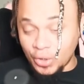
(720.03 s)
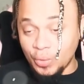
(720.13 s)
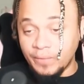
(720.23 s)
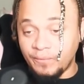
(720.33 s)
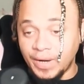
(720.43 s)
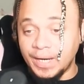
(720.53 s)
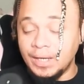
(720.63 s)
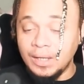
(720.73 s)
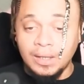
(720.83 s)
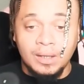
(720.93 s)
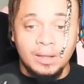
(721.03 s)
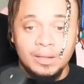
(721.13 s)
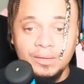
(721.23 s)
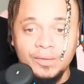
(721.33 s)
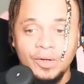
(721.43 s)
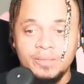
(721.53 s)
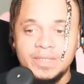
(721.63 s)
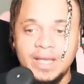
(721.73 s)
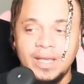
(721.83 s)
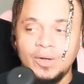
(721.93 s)
who can fight. You know what I'm
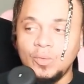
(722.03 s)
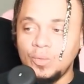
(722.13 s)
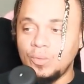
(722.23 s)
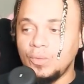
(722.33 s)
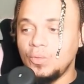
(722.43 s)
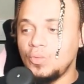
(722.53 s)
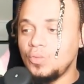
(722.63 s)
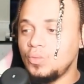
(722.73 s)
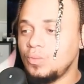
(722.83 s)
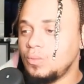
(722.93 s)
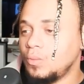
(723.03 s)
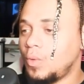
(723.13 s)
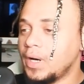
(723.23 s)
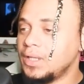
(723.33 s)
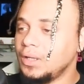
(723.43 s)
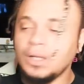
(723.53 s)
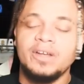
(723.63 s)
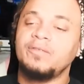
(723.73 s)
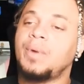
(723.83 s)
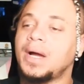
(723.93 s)
saying? Who wanted to
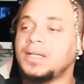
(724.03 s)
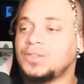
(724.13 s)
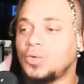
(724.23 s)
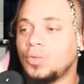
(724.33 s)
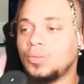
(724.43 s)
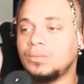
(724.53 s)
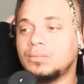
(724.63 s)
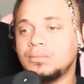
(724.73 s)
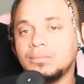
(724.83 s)
live by his own